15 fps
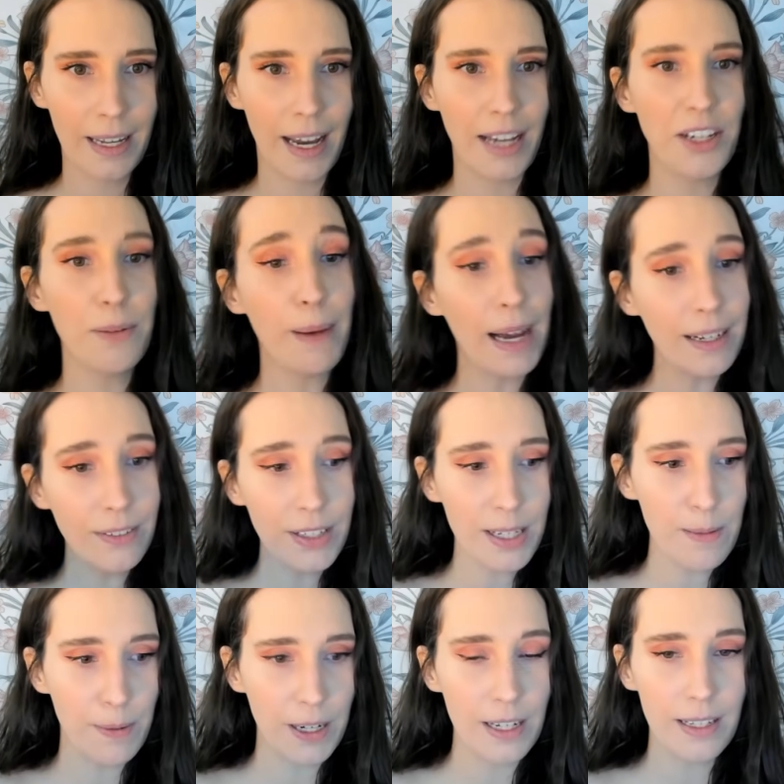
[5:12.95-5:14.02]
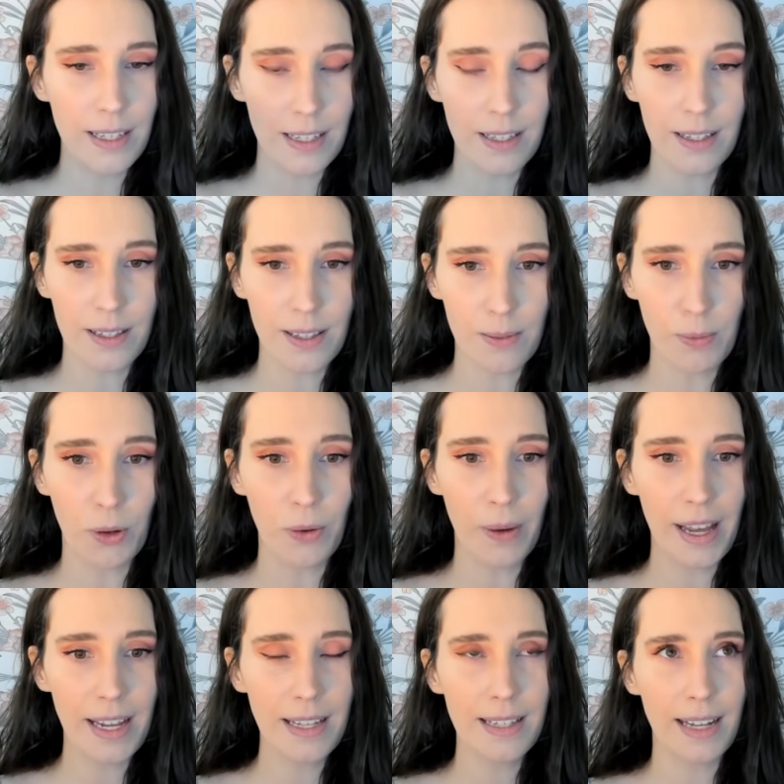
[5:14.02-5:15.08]
And you might have experienced this in small
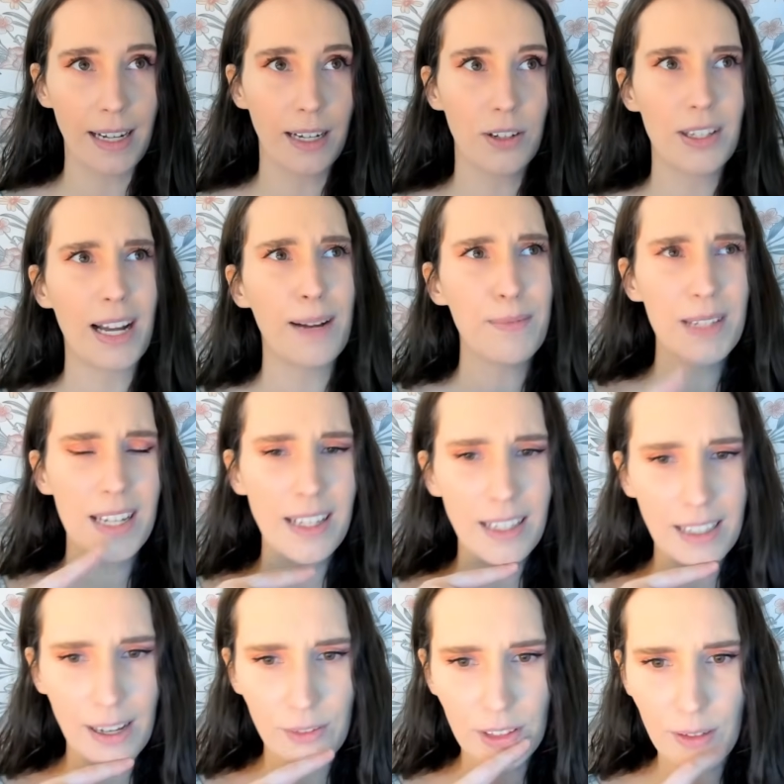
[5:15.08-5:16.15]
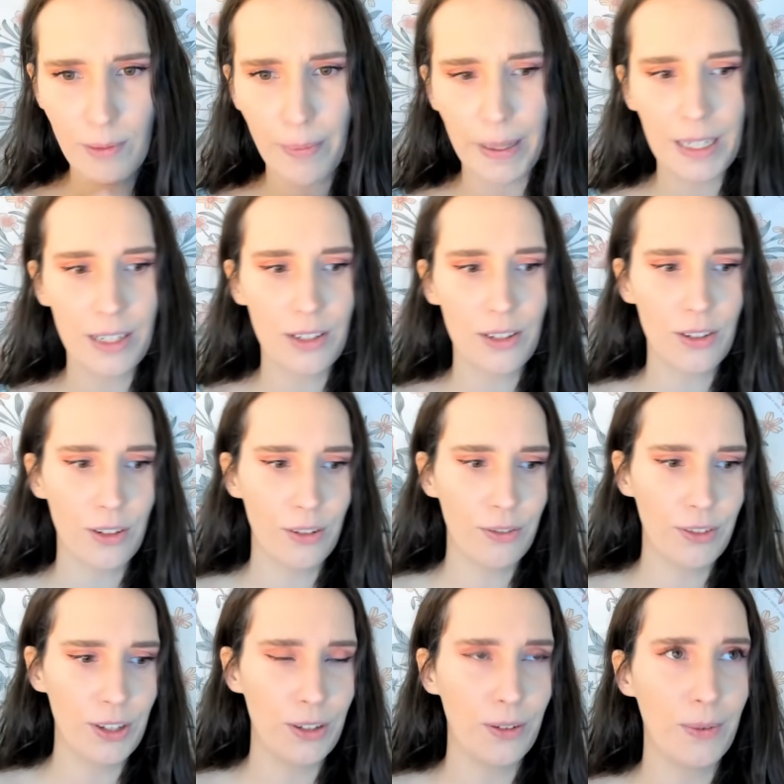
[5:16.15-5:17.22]
ways, like, because I'm seeing the level of abundance though
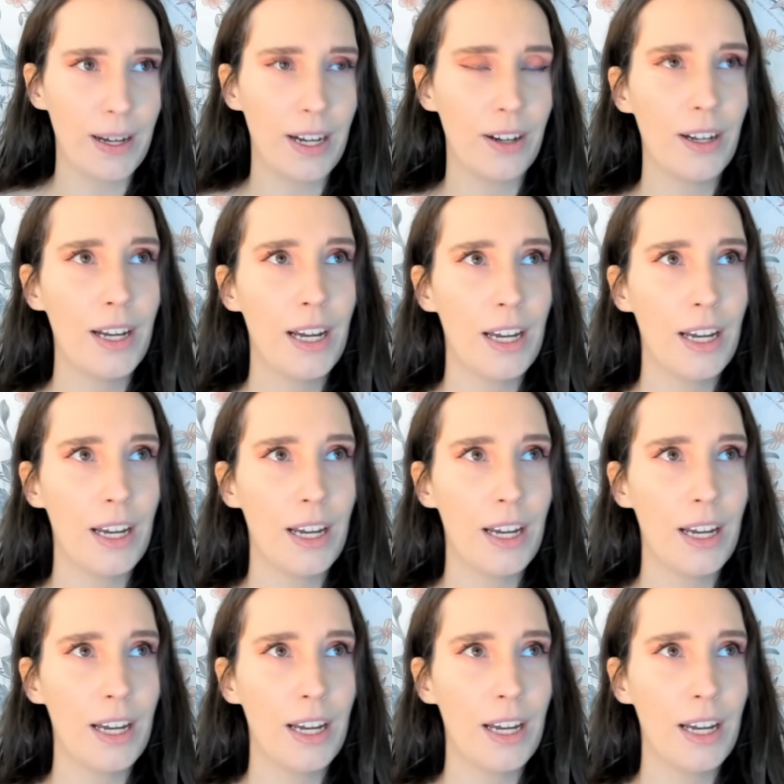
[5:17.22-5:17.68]
for you where